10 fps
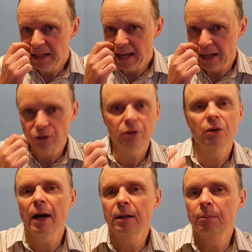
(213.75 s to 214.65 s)
as you're
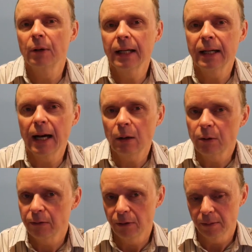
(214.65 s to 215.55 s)
trying to bring it out
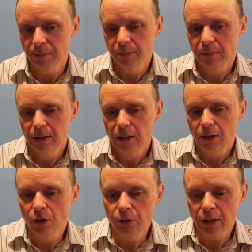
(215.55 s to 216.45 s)
of them
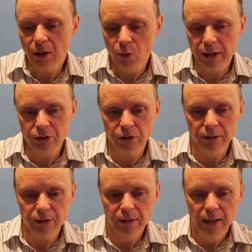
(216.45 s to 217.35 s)
using
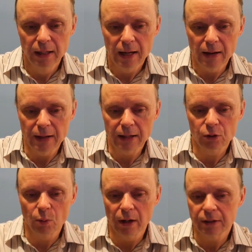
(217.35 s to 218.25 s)
questions. And
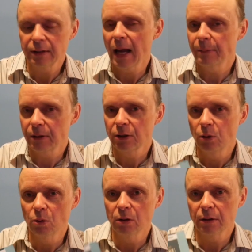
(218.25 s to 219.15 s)
that's where a Sabbath
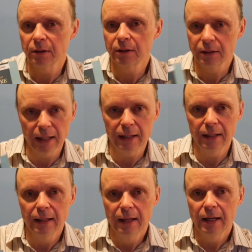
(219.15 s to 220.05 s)
school
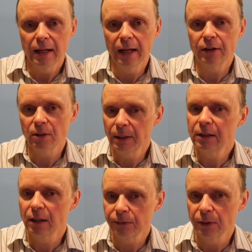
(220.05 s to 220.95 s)
study is a
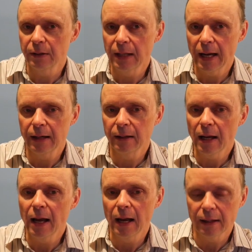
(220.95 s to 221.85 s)
bit different
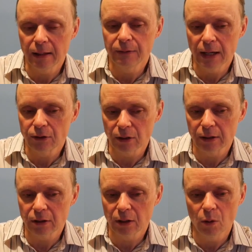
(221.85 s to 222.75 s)
than an
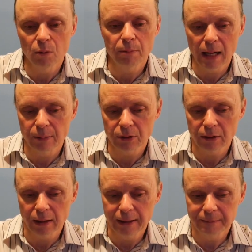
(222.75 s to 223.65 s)
evangelistic home Bible
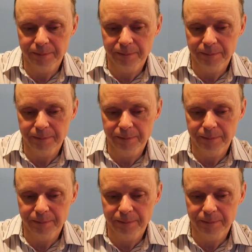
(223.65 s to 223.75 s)
study.